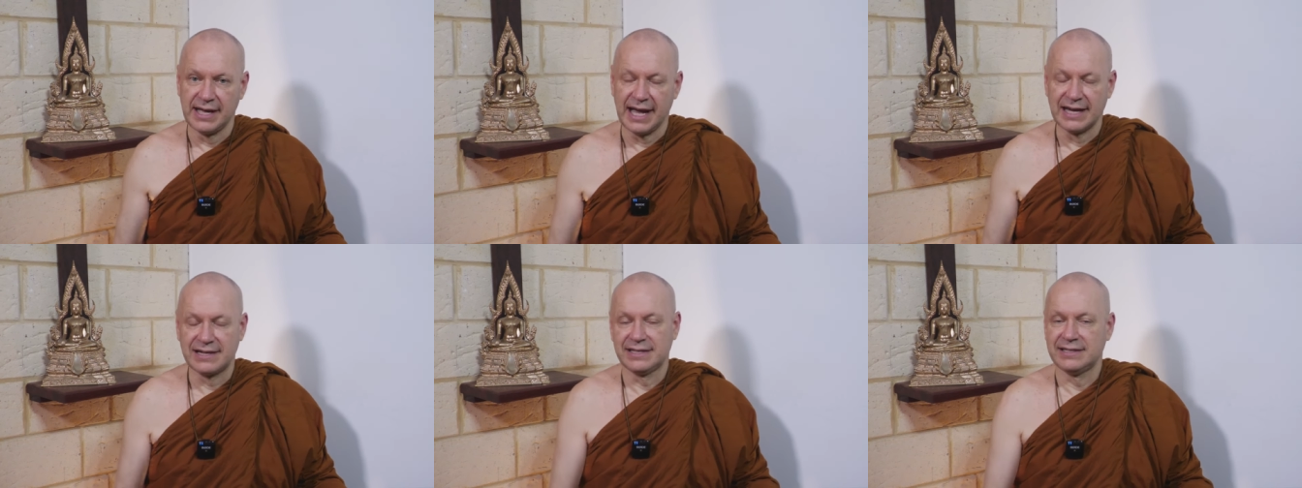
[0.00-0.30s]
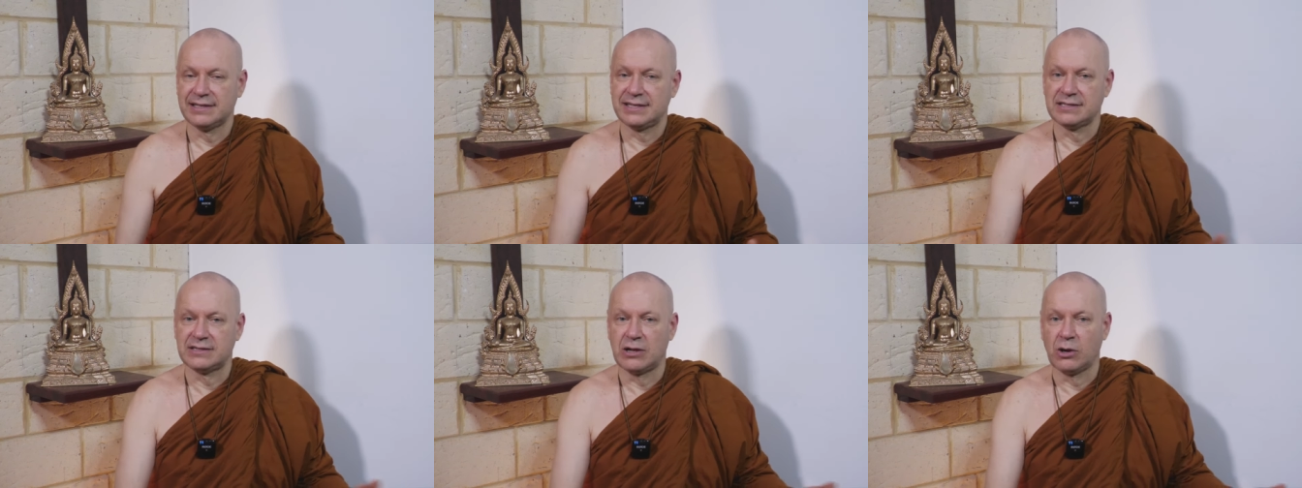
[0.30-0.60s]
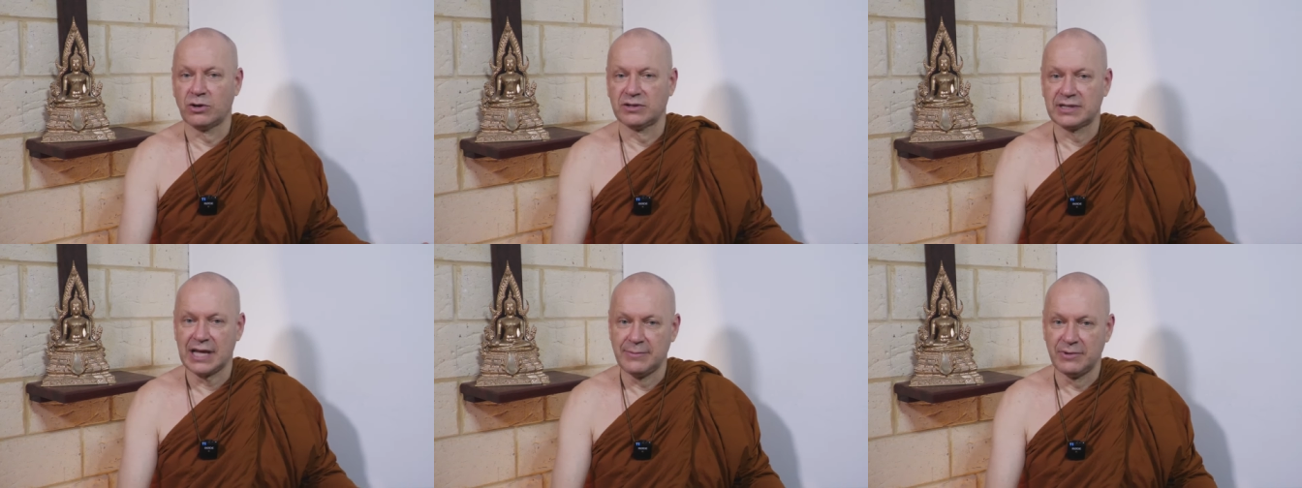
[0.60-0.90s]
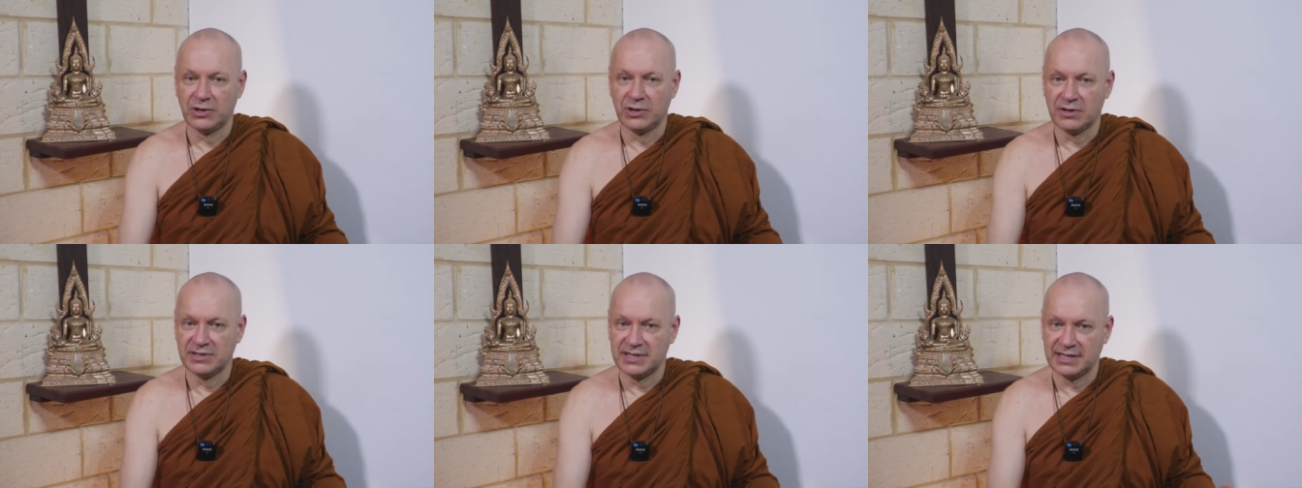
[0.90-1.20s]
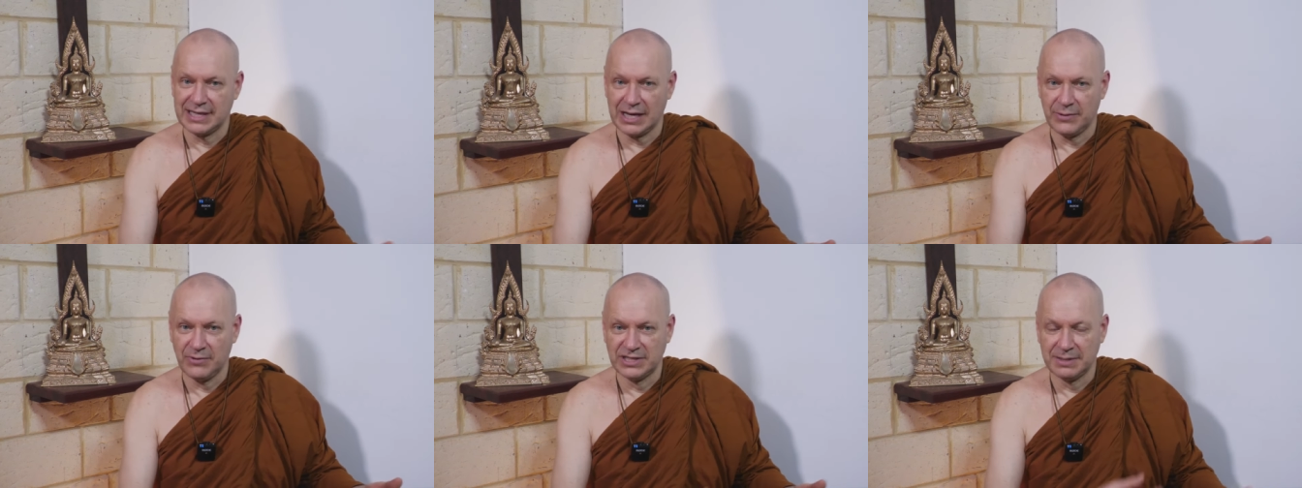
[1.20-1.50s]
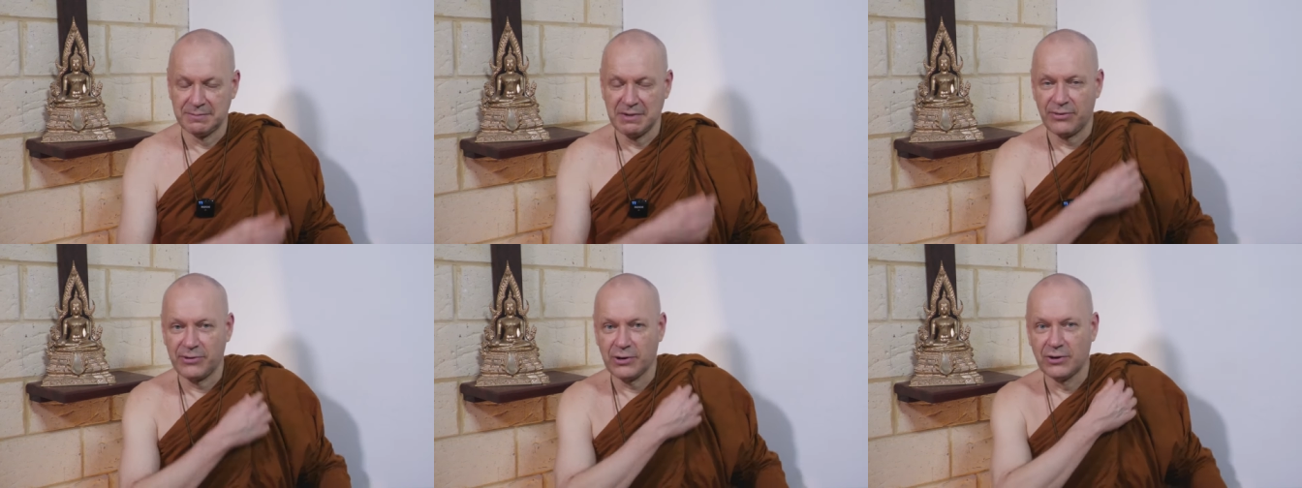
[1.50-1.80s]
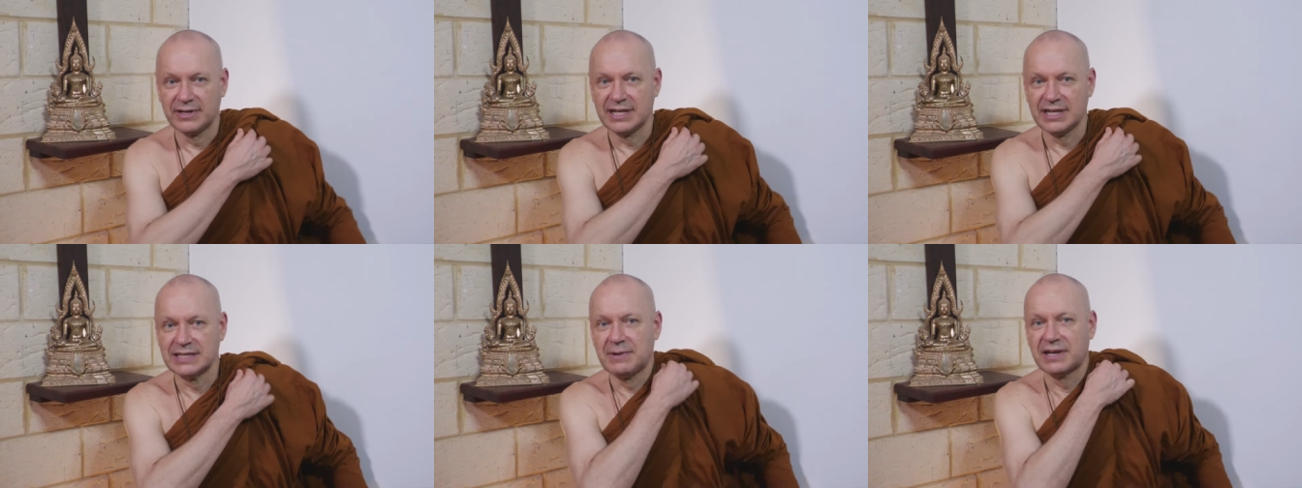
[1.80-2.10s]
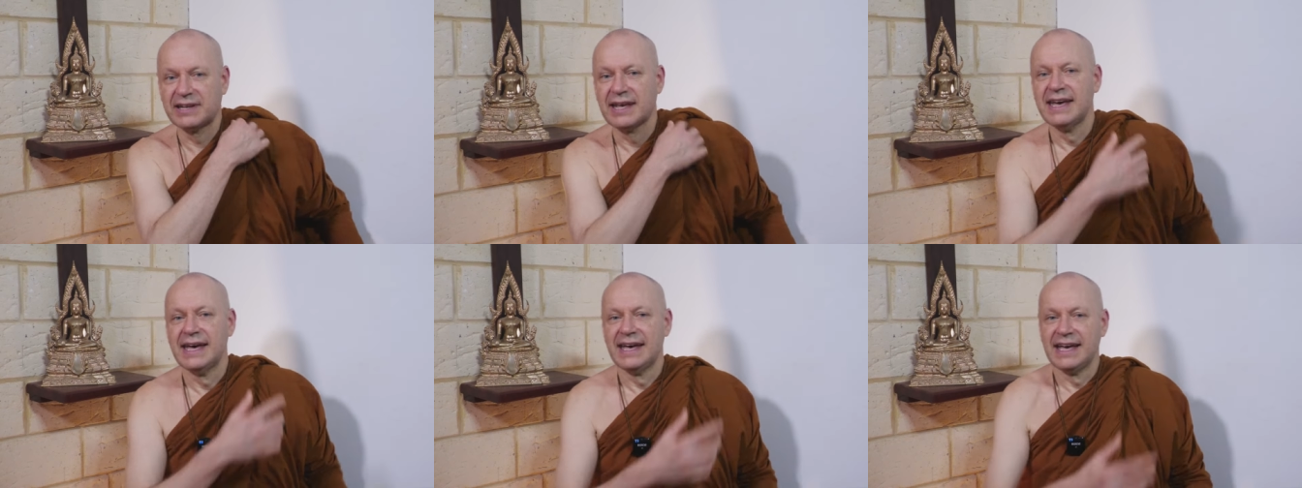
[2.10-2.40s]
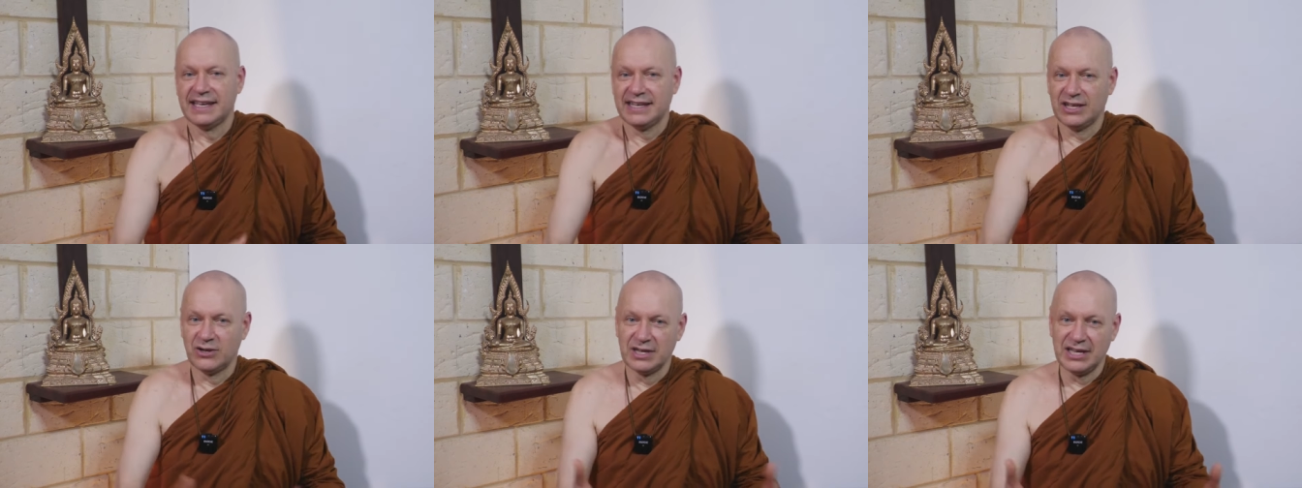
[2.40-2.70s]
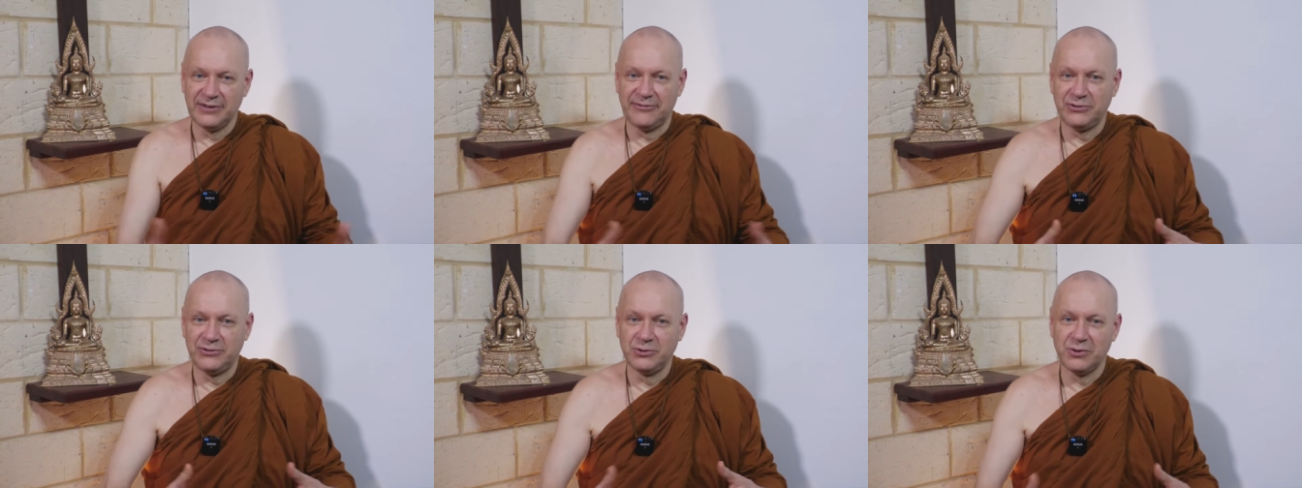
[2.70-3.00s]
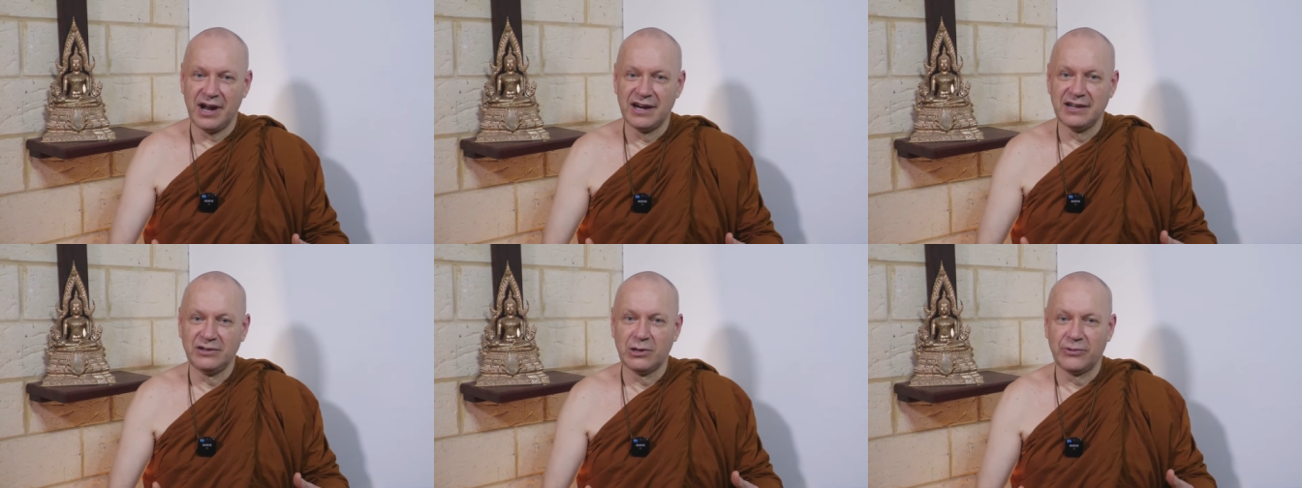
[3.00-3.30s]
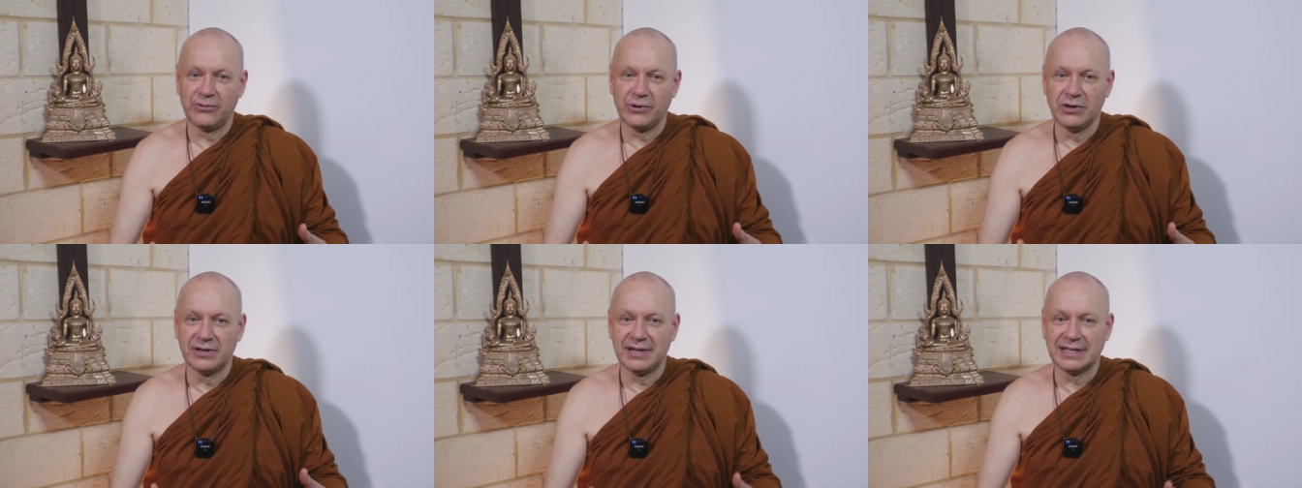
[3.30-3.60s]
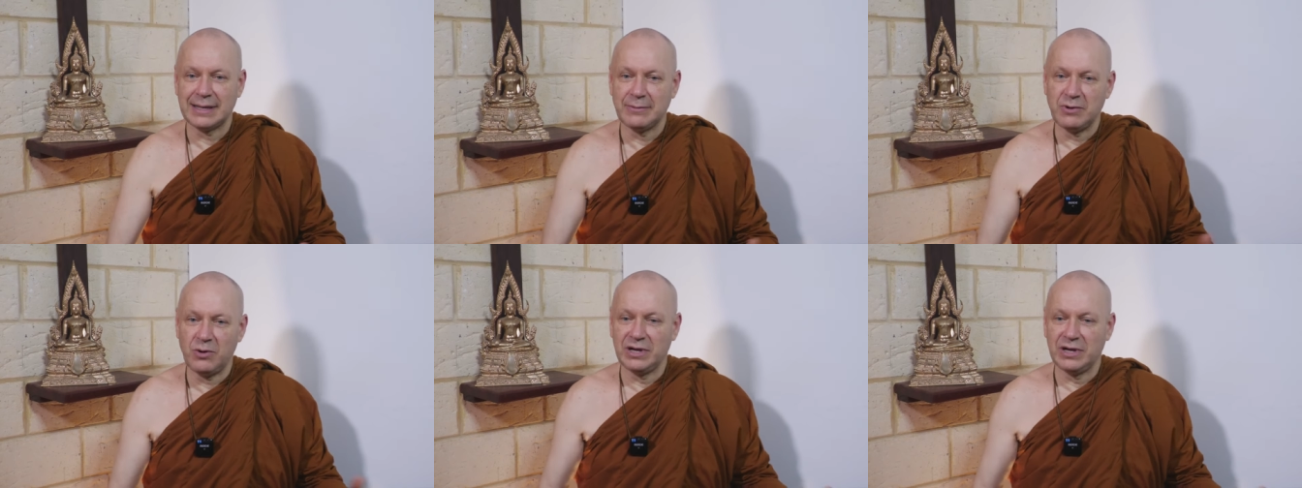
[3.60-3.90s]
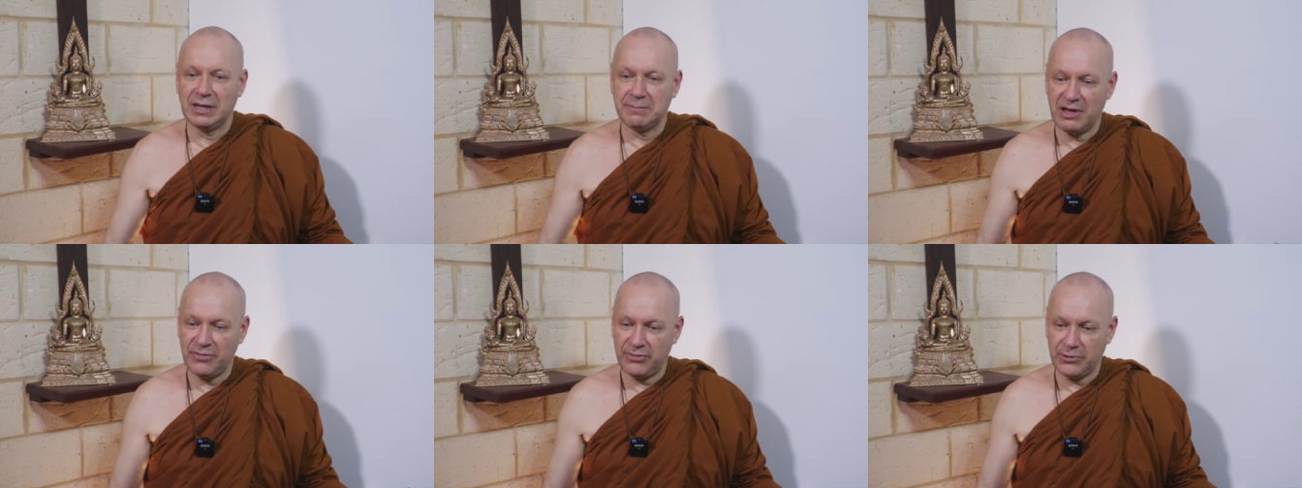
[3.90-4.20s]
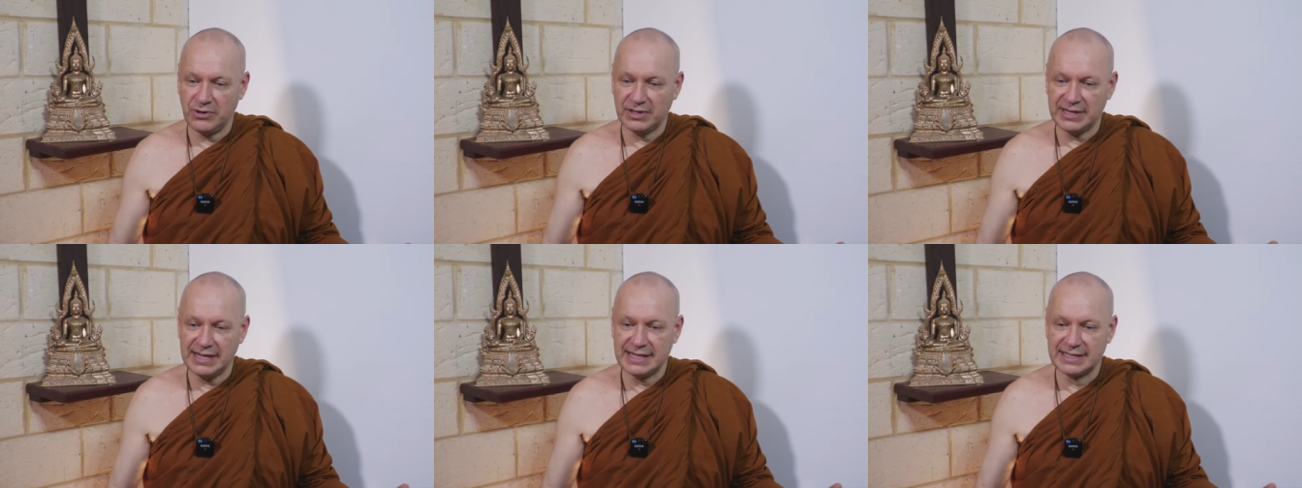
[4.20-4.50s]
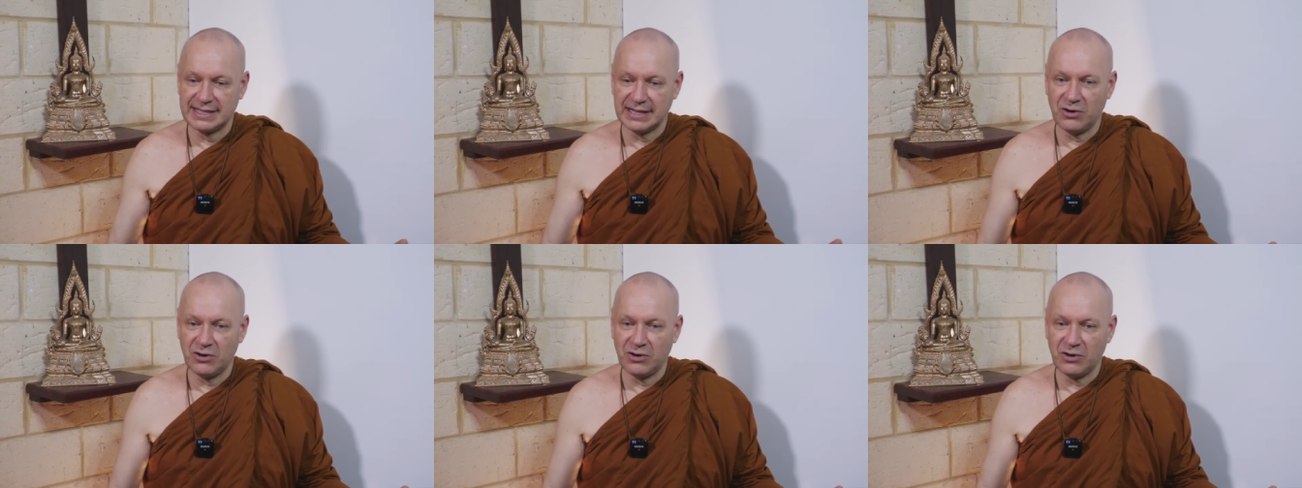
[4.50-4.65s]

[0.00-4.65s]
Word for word: Actually, this is a long time ago since I was in my thirties. But, you know, if you are in your thirties, I'm only in my thirties.